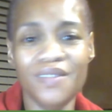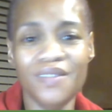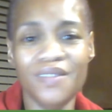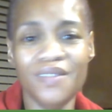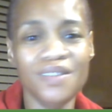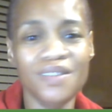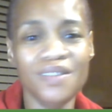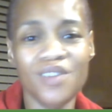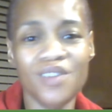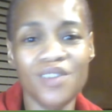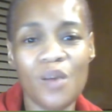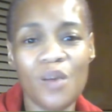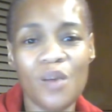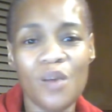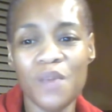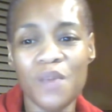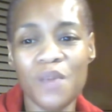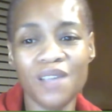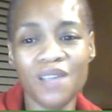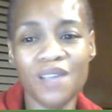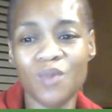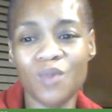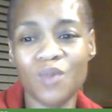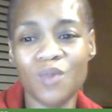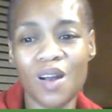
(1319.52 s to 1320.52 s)
don't
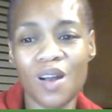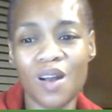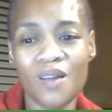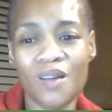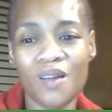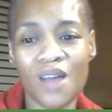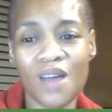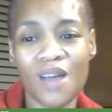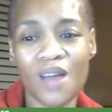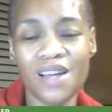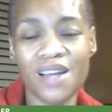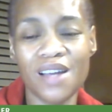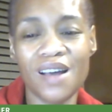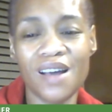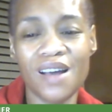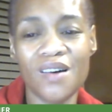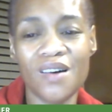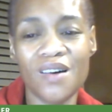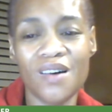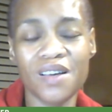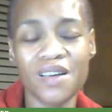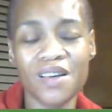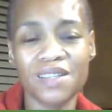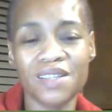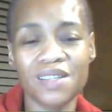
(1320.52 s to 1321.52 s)
mess with her right now
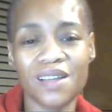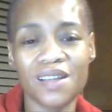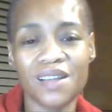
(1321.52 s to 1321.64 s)
because